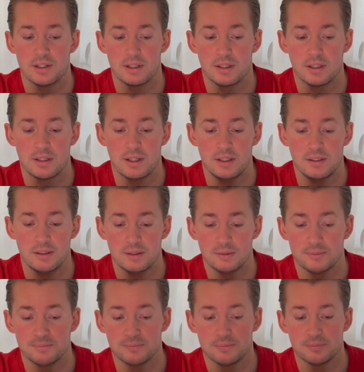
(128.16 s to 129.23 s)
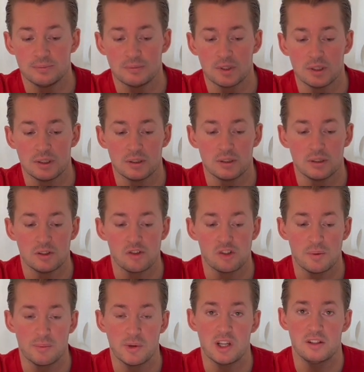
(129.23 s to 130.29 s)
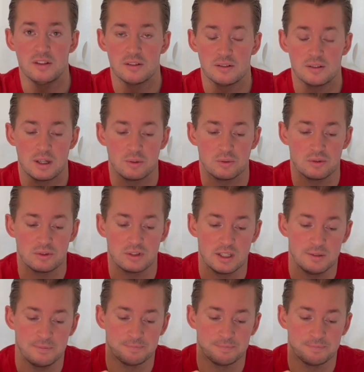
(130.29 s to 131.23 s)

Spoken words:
nut, shim nut, how to say.